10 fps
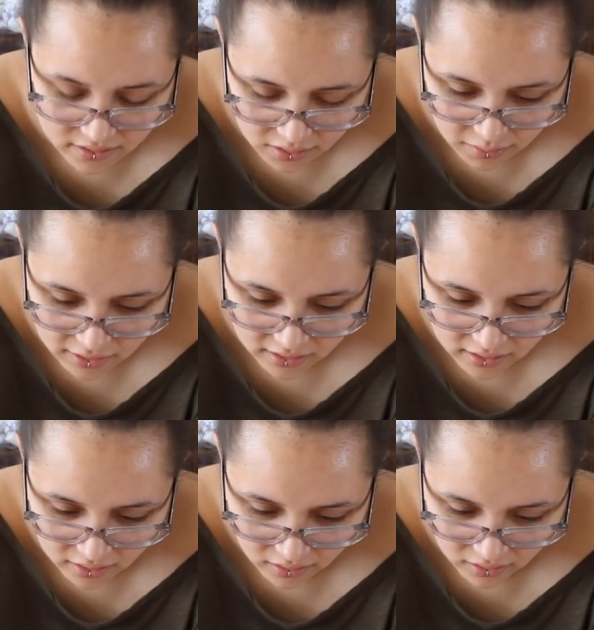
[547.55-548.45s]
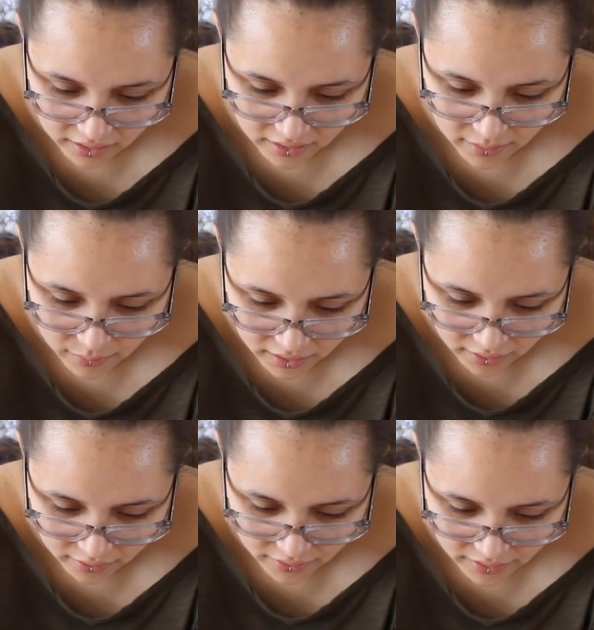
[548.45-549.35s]
strawberry, cola, and
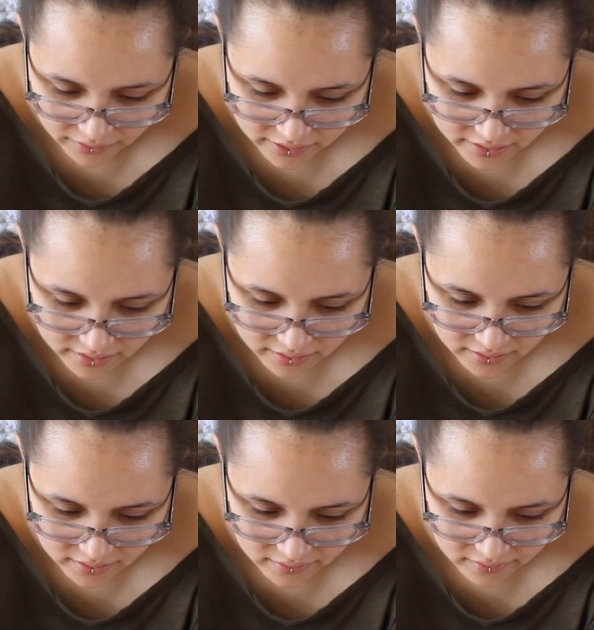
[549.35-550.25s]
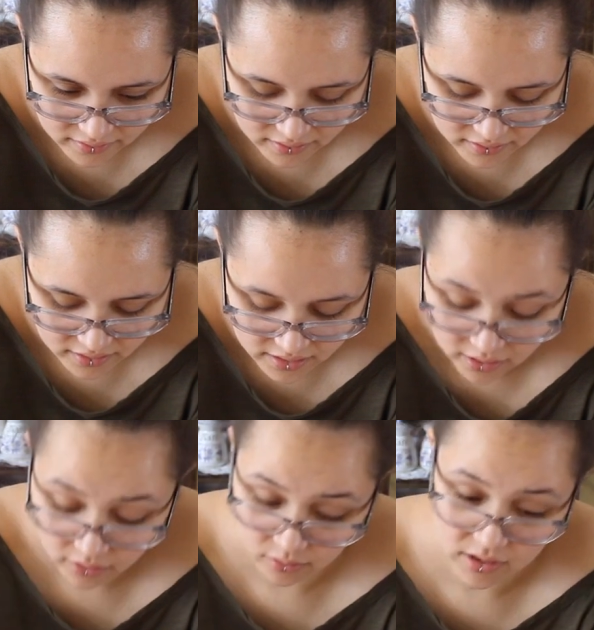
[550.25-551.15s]
mango flavors.
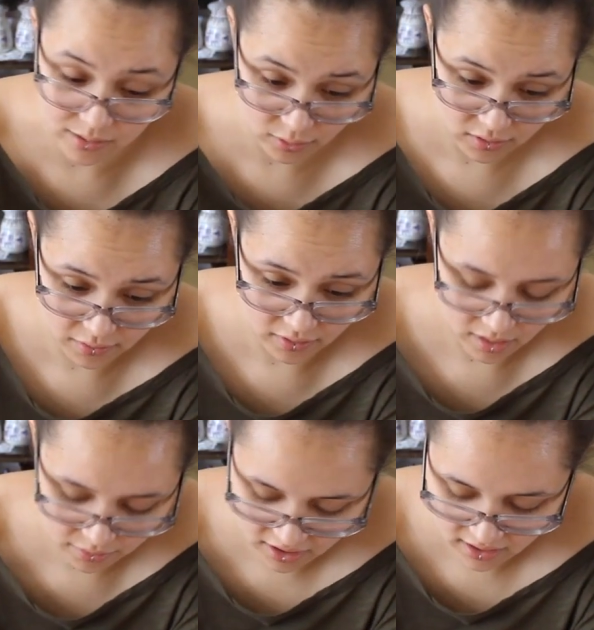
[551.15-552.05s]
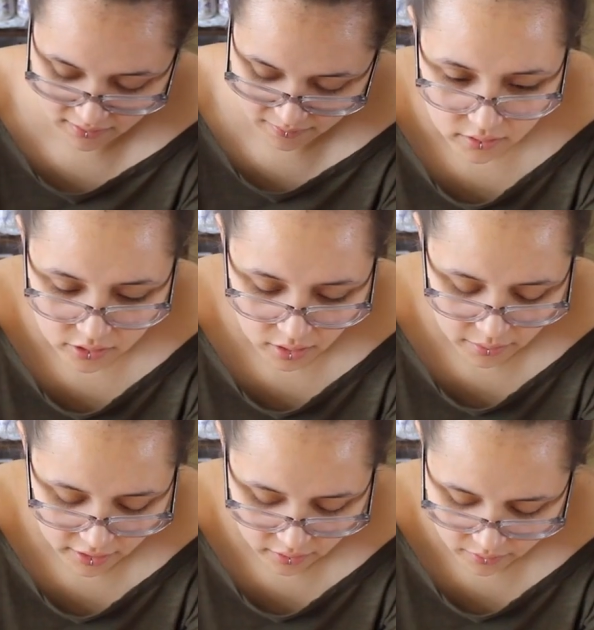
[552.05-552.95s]
So it was supposed to be ramen.
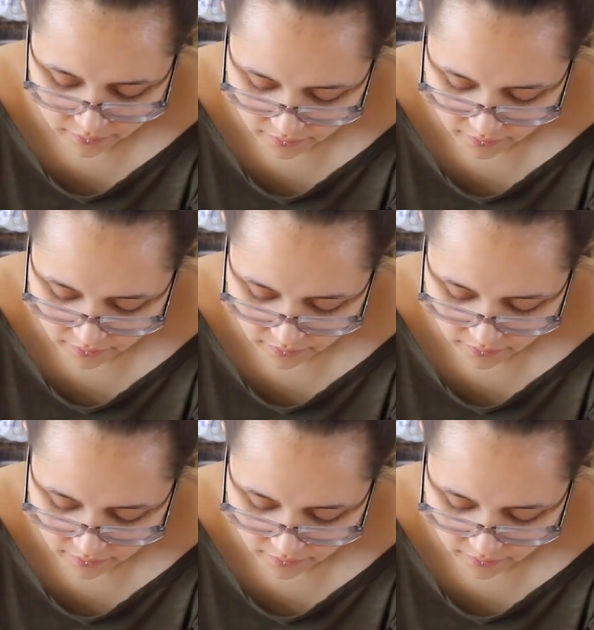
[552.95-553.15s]
Strawberry.